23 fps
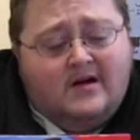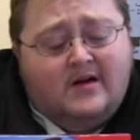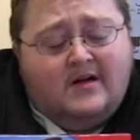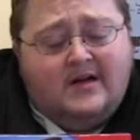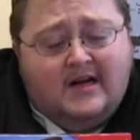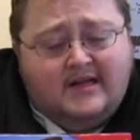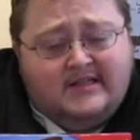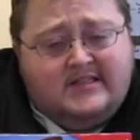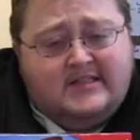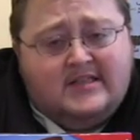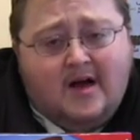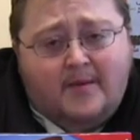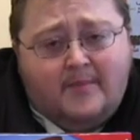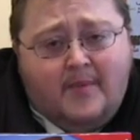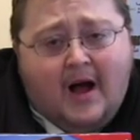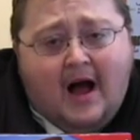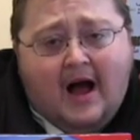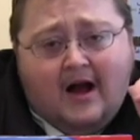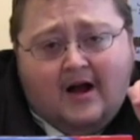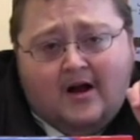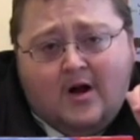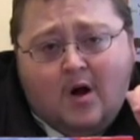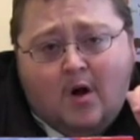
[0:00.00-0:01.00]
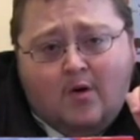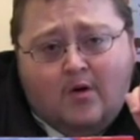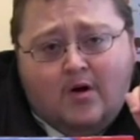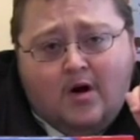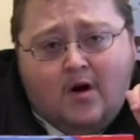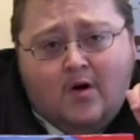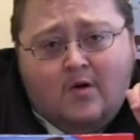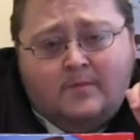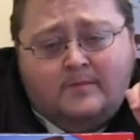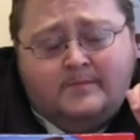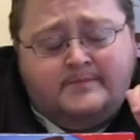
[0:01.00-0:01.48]
a nice cup of hot
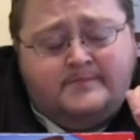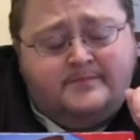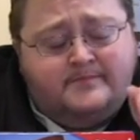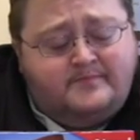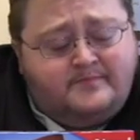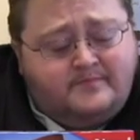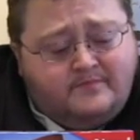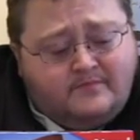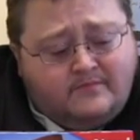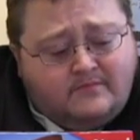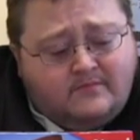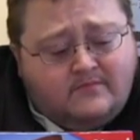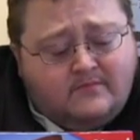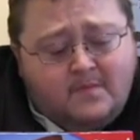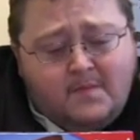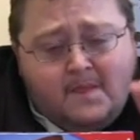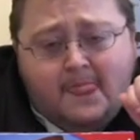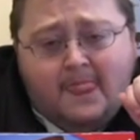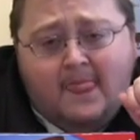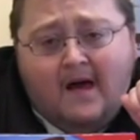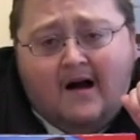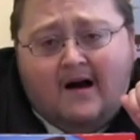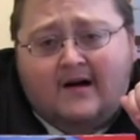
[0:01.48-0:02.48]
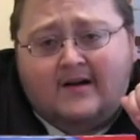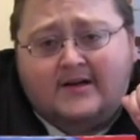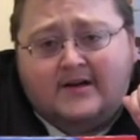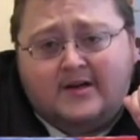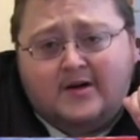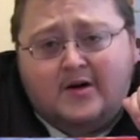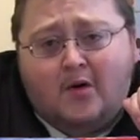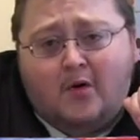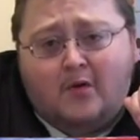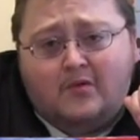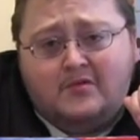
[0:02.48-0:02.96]
cocoa on
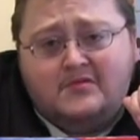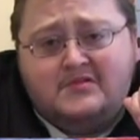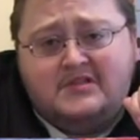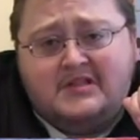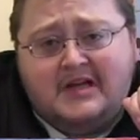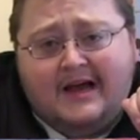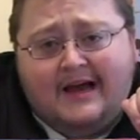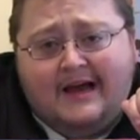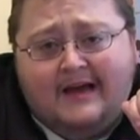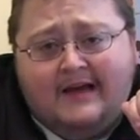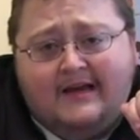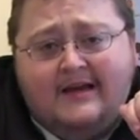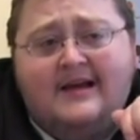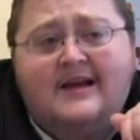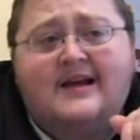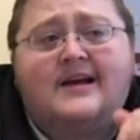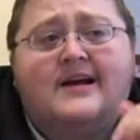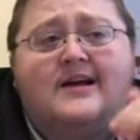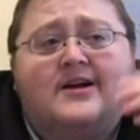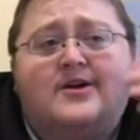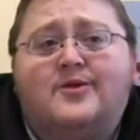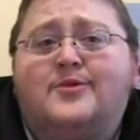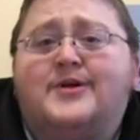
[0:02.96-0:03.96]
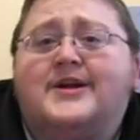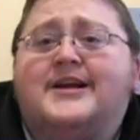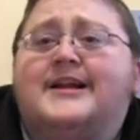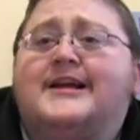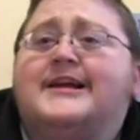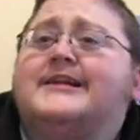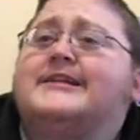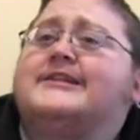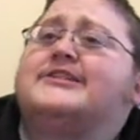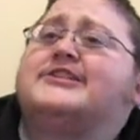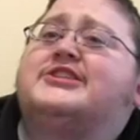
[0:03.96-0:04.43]
a cold day, and we're
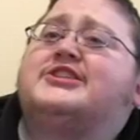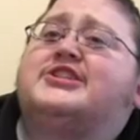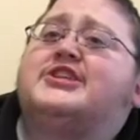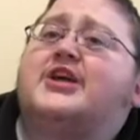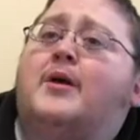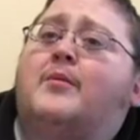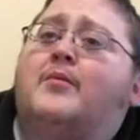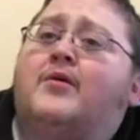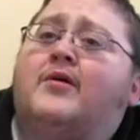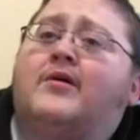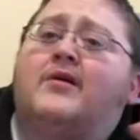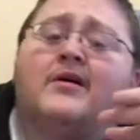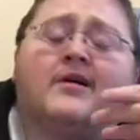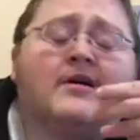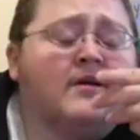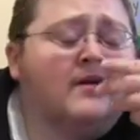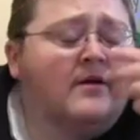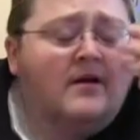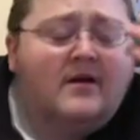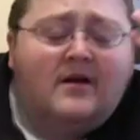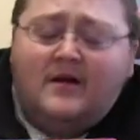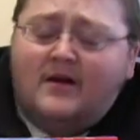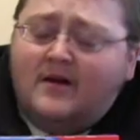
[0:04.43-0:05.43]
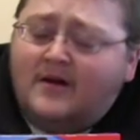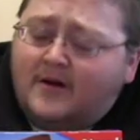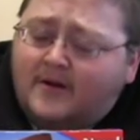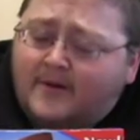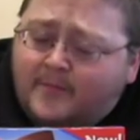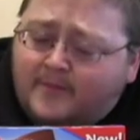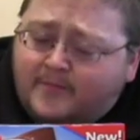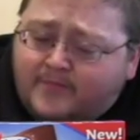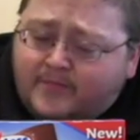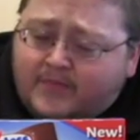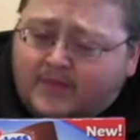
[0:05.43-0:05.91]
getting into summer.
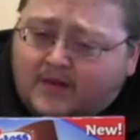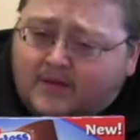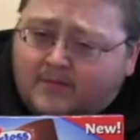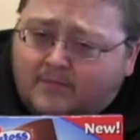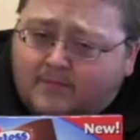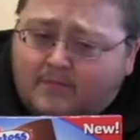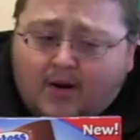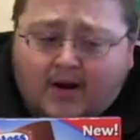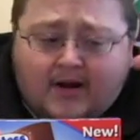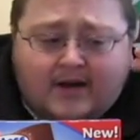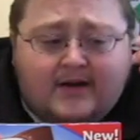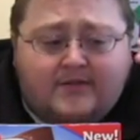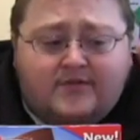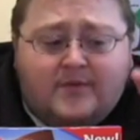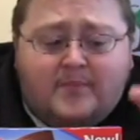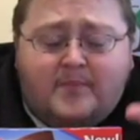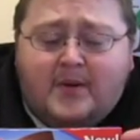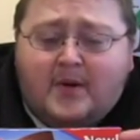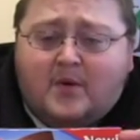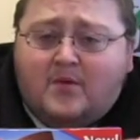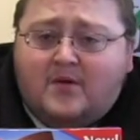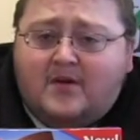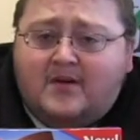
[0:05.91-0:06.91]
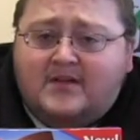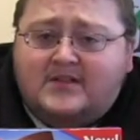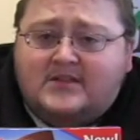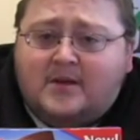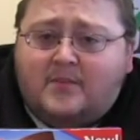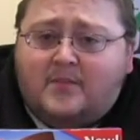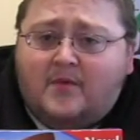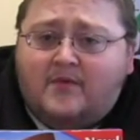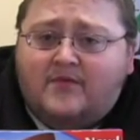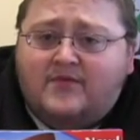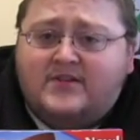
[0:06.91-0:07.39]
But if you pick one of
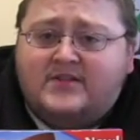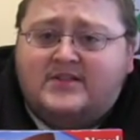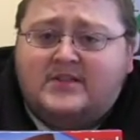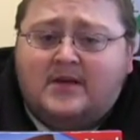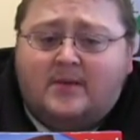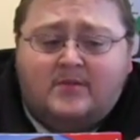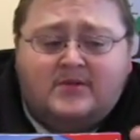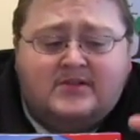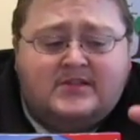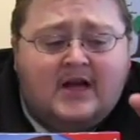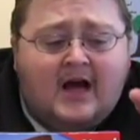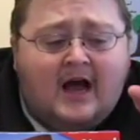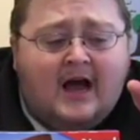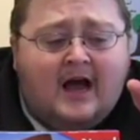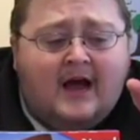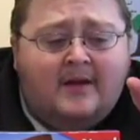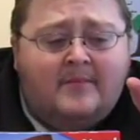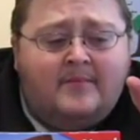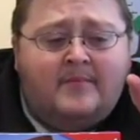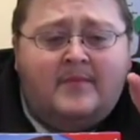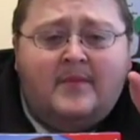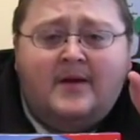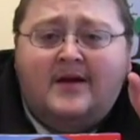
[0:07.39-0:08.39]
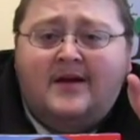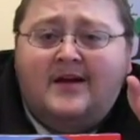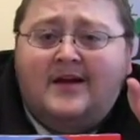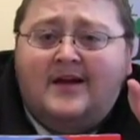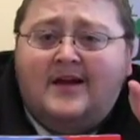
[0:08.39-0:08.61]
these up over the summertime,